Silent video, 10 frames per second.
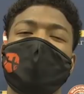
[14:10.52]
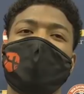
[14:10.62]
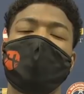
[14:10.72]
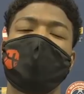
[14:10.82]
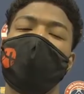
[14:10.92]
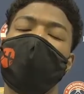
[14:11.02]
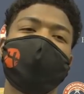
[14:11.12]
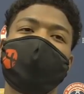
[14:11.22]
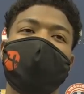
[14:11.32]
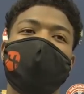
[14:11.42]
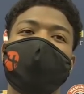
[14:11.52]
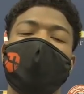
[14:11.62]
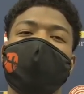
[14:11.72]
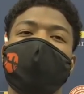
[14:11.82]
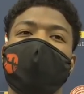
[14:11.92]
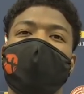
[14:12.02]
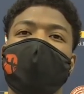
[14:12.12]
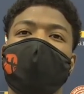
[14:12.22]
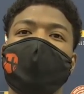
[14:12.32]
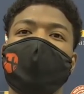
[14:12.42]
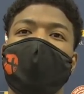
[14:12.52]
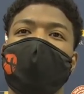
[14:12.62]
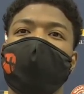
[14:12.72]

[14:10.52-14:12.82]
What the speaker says: Yeah, we just know each other, and then we talk